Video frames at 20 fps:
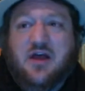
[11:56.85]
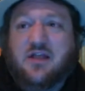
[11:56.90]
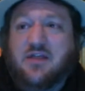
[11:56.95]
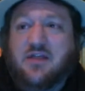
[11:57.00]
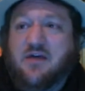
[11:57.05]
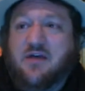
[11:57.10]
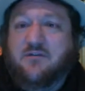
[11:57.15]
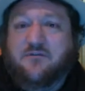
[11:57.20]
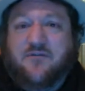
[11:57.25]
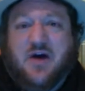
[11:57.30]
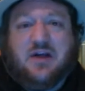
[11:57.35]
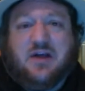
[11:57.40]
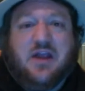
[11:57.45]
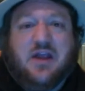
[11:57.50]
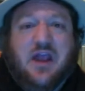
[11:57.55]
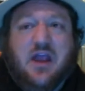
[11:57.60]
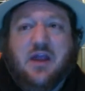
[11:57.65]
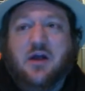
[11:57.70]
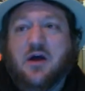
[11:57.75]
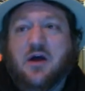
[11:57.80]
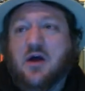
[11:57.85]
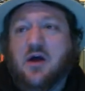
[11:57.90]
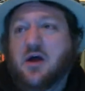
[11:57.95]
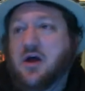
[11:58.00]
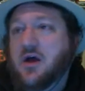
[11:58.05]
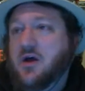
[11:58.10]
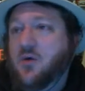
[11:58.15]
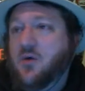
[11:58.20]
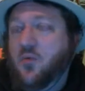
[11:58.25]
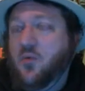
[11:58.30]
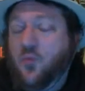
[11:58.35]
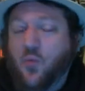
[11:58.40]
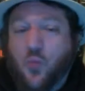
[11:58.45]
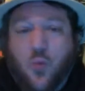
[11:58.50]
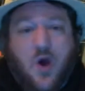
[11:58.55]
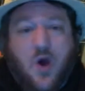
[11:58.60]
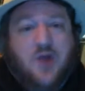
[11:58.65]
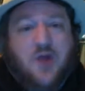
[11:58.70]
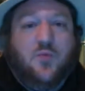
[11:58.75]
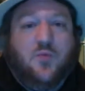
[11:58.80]
the fucking
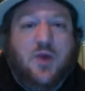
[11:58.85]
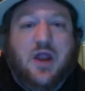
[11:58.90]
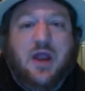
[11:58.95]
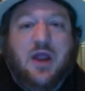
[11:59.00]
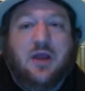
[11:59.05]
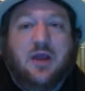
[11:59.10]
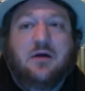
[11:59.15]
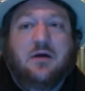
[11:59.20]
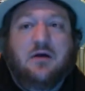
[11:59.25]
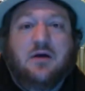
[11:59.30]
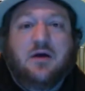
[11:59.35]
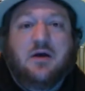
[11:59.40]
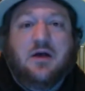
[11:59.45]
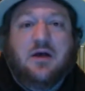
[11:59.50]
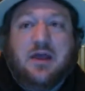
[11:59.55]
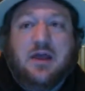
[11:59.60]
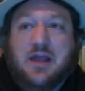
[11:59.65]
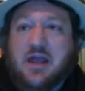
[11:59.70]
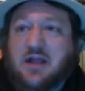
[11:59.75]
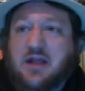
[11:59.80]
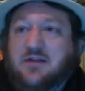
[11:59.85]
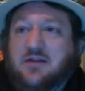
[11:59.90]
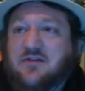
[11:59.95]
One Ring. It